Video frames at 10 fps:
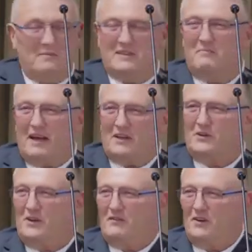a
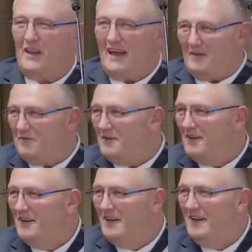picture of your life.
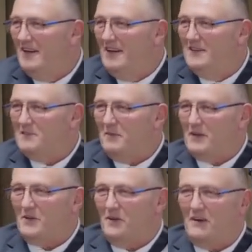It's a
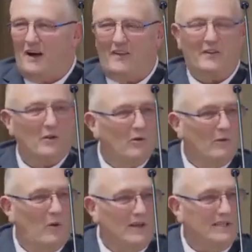picture of how the
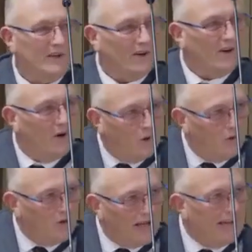Lord wants your
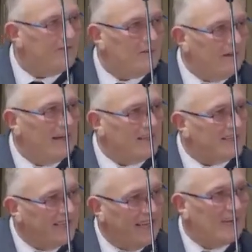whole life to be a
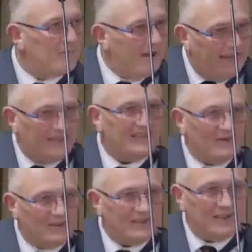city of peace. He
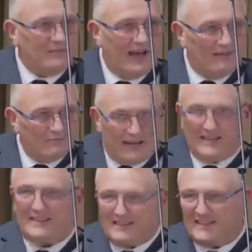wants you to have
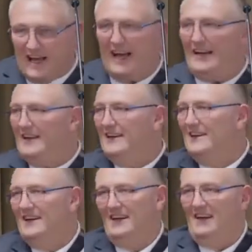peace inside.
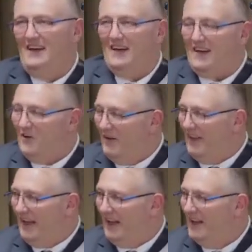You know, in
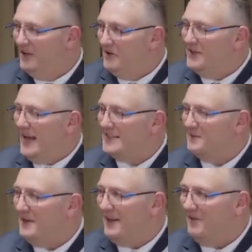the New
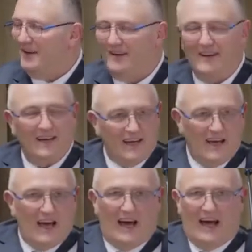Testament, he would
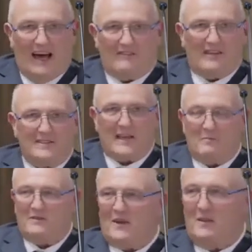have the
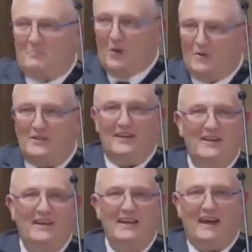disciples on the boat,
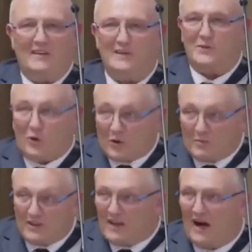and the storm
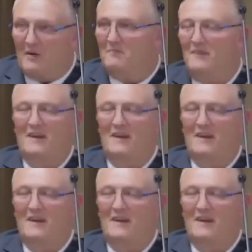would come,